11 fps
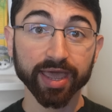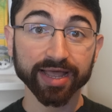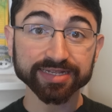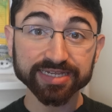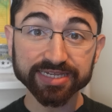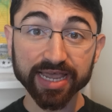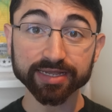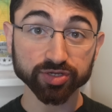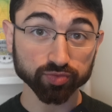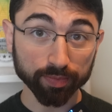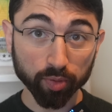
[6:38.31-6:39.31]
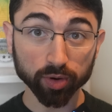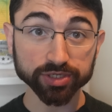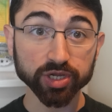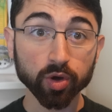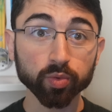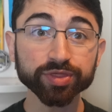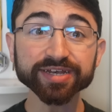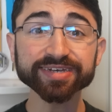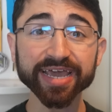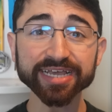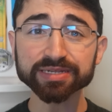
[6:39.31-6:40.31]
and reports,
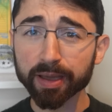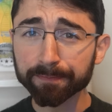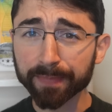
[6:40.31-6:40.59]
within days my